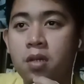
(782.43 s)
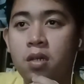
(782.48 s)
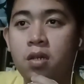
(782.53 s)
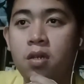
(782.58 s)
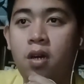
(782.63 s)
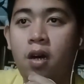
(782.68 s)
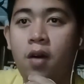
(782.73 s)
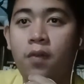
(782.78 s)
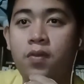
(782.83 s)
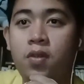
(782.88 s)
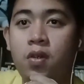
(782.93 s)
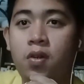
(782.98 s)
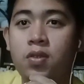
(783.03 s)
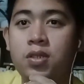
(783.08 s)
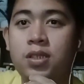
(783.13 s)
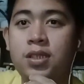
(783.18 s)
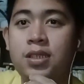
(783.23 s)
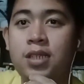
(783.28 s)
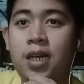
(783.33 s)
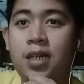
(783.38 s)
So prevent
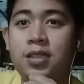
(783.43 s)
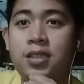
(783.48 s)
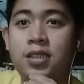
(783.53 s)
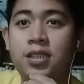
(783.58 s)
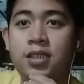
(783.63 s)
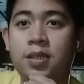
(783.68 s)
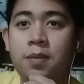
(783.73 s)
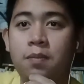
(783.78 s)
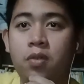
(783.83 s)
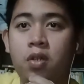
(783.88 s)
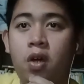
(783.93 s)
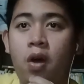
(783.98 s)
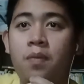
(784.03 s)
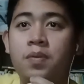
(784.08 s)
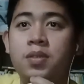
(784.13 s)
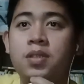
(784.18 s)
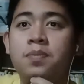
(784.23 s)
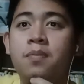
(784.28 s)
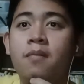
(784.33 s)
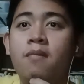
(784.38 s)
another
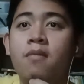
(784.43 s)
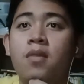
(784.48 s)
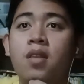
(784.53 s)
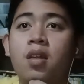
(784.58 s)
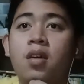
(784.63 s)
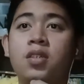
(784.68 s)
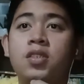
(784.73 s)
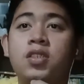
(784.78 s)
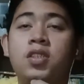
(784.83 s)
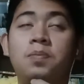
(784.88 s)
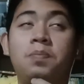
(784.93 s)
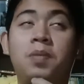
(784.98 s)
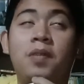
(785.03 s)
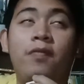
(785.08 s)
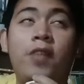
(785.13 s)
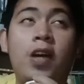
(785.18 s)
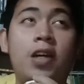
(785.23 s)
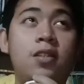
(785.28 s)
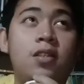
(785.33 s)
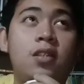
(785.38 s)
role is to
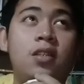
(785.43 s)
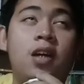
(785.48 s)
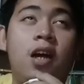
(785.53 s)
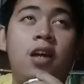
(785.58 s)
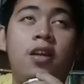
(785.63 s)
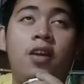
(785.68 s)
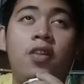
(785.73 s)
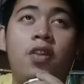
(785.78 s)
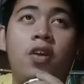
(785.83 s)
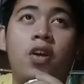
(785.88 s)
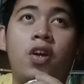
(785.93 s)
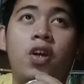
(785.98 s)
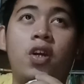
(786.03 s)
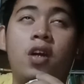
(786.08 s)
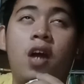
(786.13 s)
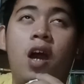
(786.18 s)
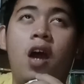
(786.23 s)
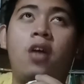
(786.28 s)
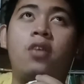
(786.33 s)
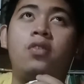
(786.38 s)
prevent
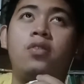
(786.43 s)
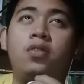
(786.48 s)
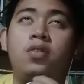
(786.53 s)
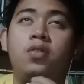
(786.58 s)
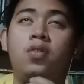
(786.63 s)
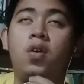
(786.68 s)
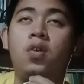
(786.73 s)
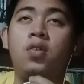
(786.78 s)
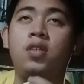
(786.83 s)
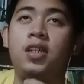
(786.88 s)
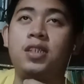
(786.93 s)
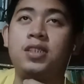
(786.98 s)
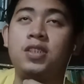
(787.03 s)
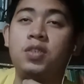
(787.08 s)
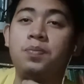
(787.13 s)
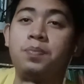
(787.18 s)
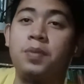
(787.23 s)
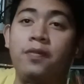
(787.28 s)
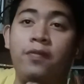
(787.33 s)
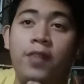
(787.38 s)
extravasation or
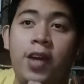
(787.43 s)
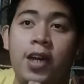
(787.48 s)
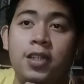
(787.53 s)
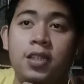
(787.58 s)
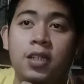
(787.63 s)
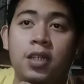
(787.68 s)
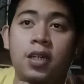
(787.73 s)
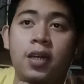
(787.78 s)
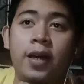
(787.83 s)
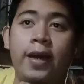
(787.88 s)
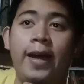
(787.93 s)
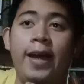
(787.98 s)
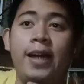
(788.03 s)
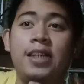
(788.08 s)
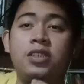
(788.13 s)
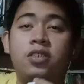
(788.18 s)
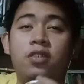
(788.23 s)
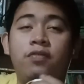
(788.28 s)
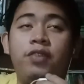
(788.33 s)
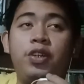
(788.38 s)
of
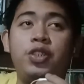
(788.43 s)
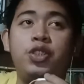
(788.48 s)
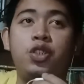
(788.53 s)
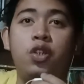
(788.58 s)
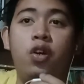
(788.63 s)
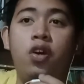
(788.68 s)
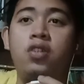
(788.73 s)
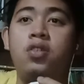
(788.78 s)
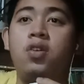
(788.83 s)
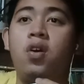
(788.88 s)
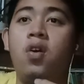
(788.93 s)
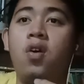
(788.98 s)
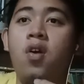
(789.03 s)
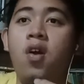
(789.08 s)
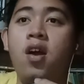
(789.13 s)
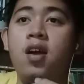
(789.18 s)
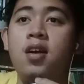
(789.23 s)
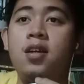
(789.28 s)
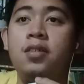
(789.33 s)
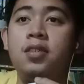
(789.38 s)
vesicant drugs,
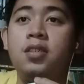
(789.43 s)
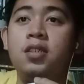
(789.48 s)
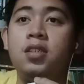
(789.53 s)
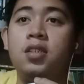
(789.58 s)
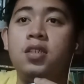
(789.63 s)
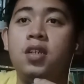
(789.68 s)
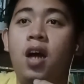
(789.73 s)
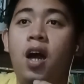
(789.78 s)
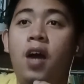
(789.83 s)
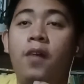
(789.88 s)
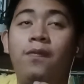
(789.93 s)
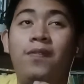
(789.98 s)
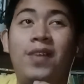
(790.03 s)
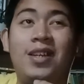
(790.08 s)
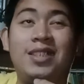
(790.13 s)
uh,